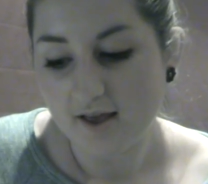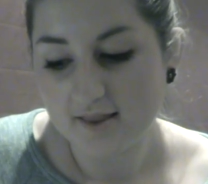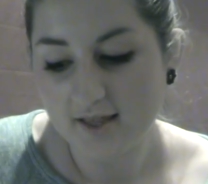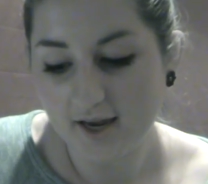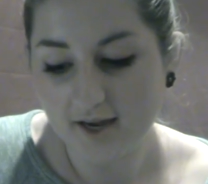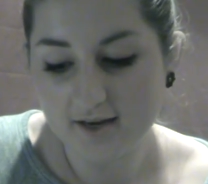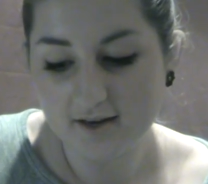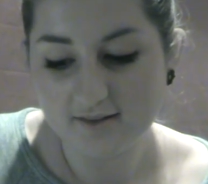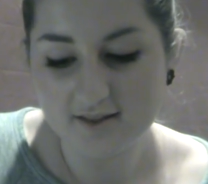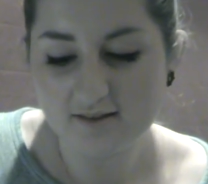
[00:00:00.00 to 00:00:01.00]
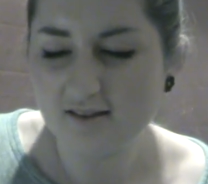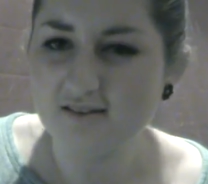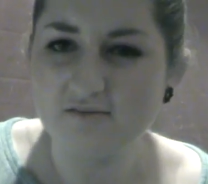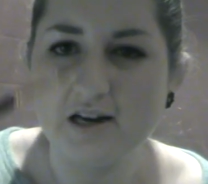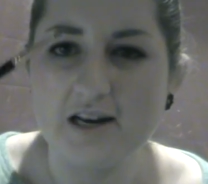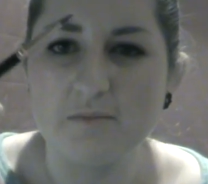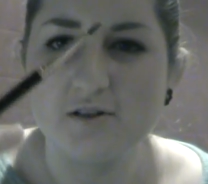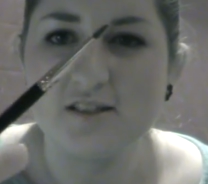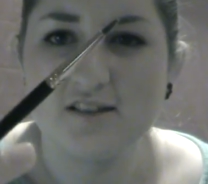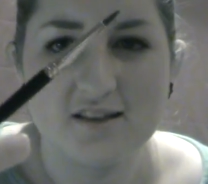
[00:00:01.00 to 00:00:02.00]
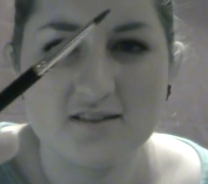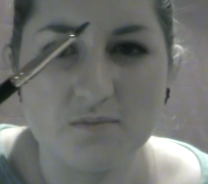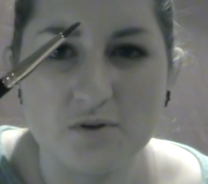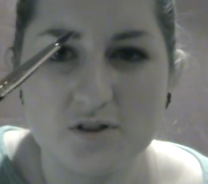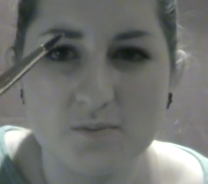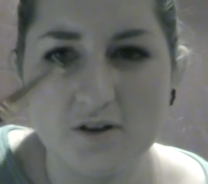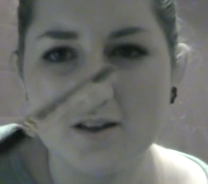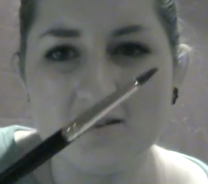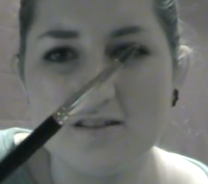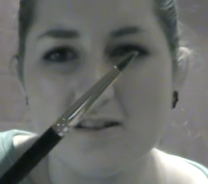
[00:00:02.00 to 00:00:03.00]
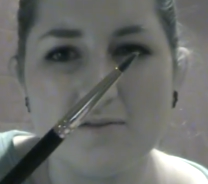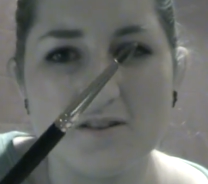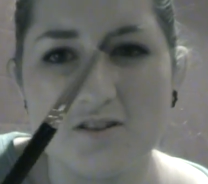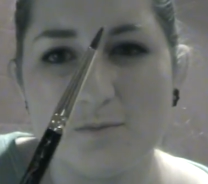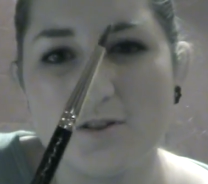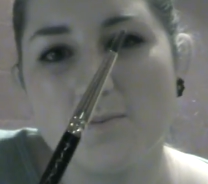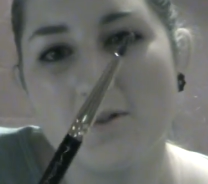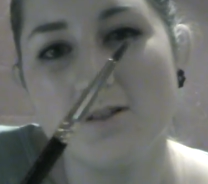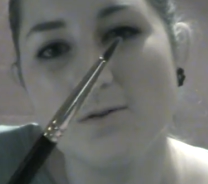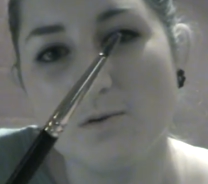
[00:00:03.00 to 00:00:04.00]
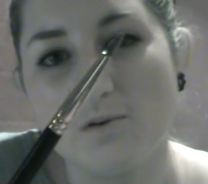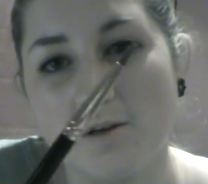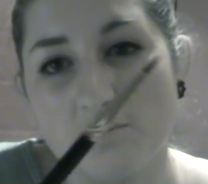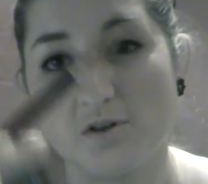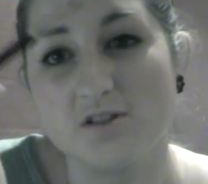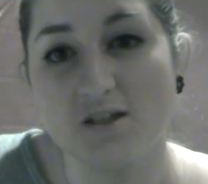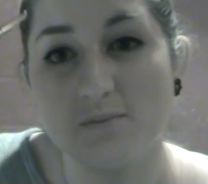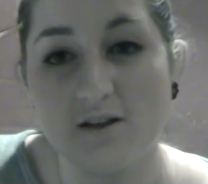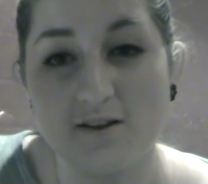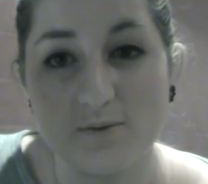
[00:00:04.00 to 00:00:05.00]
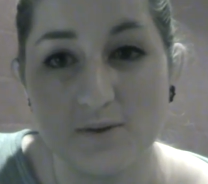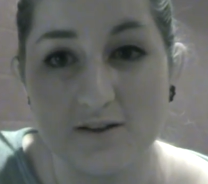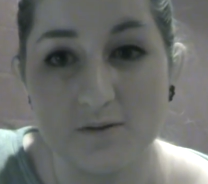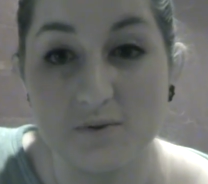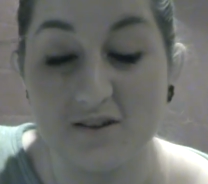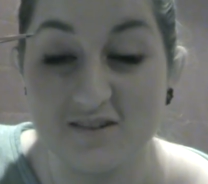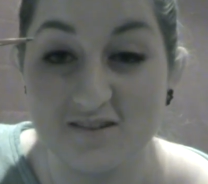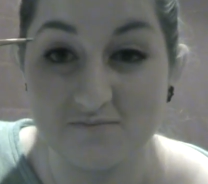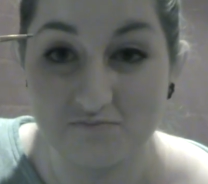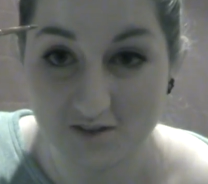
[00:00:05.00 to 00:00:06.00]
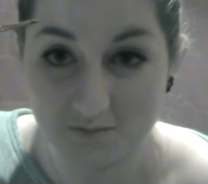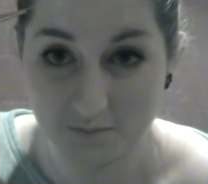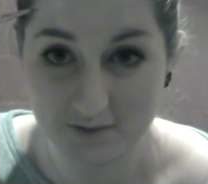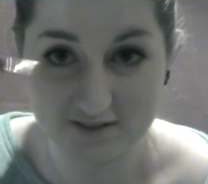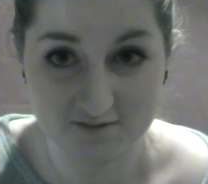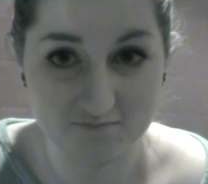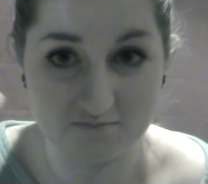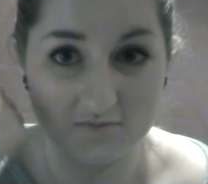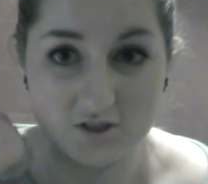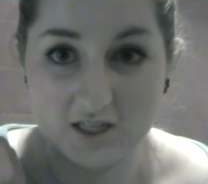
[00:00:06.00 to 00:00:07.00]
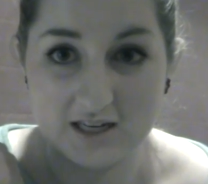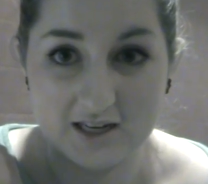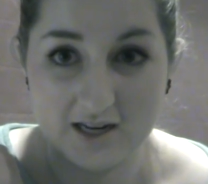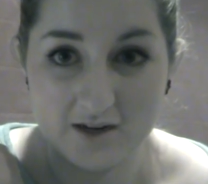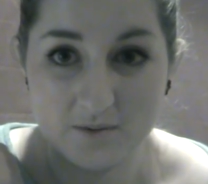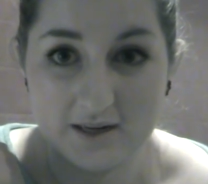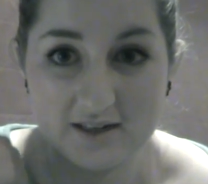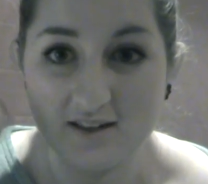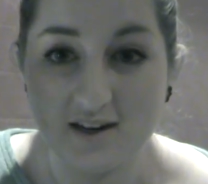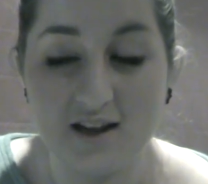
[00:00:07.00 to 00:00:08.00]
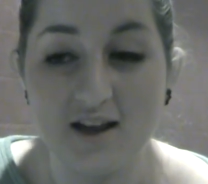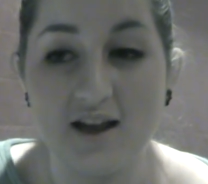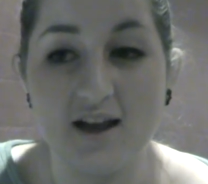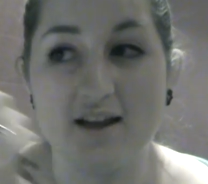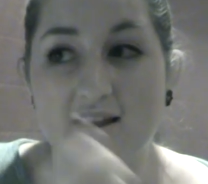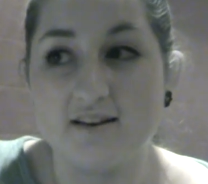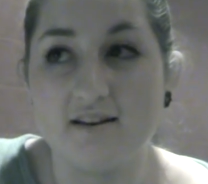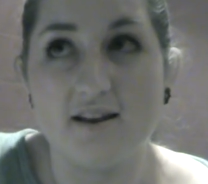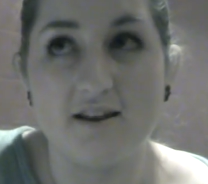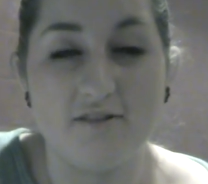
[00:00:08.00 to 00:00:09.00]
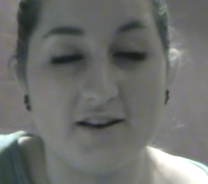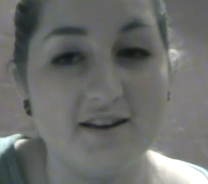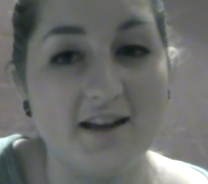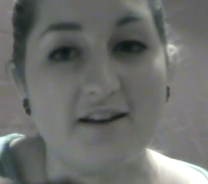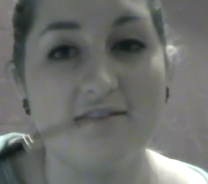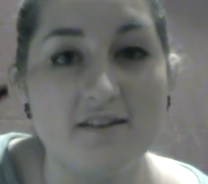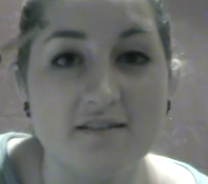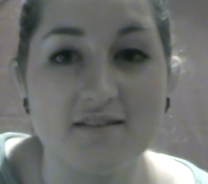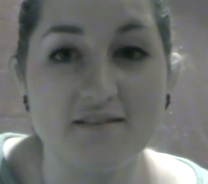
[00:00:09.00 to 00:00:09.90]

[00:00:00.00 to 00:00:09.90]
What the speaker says: Then this isn't really a multitasking brush, but I just love it so much. My 209 brush, I'd be lost without it because I'm a big gel eyeliner wearer, and if I didn't have it,